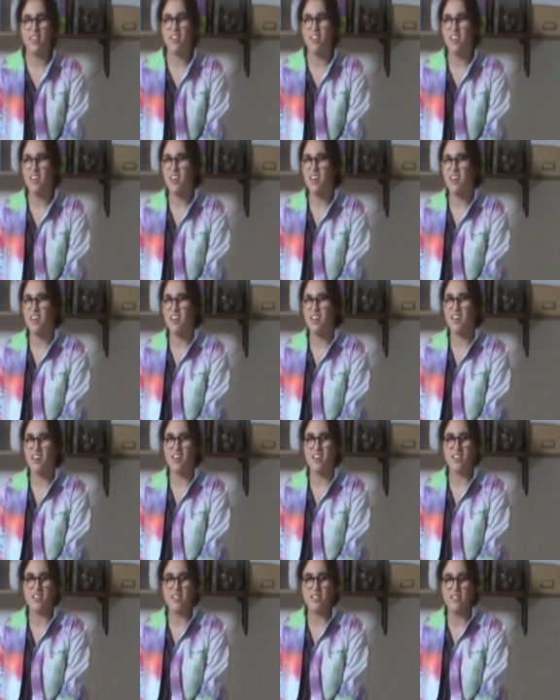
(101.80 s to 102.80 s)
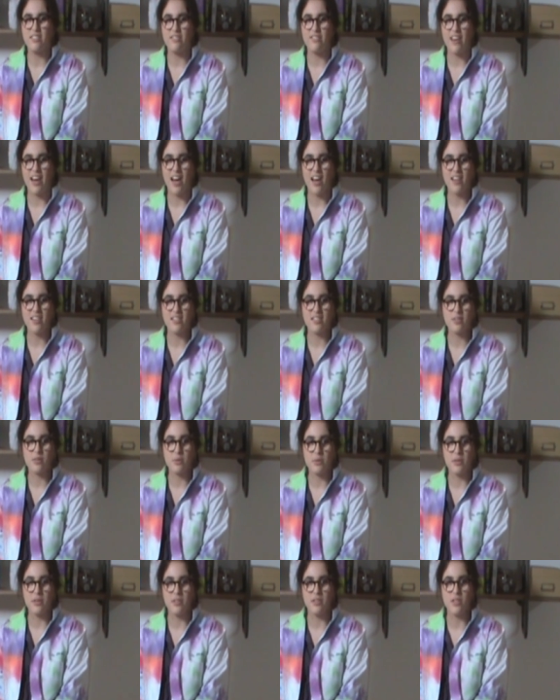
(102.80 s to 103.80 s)
think it's fats,
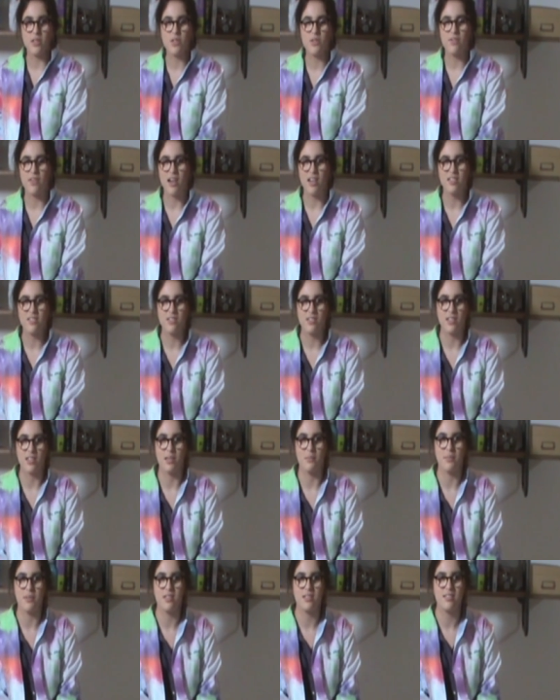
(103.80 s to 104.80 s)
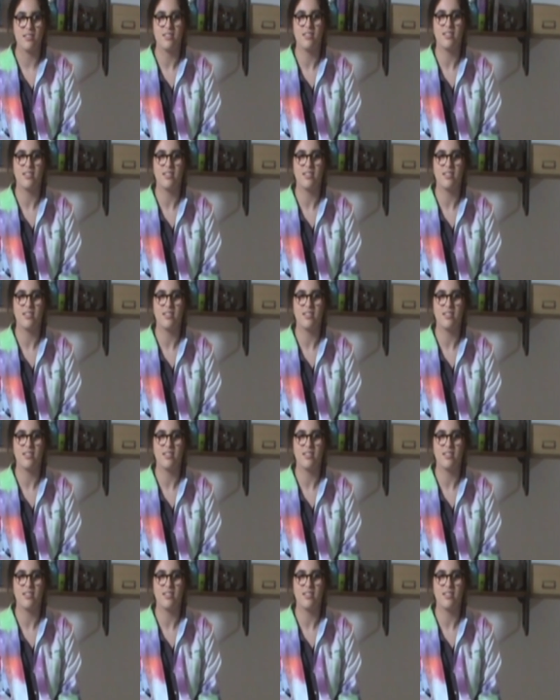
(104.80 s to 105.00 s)
oils, phospholipids, and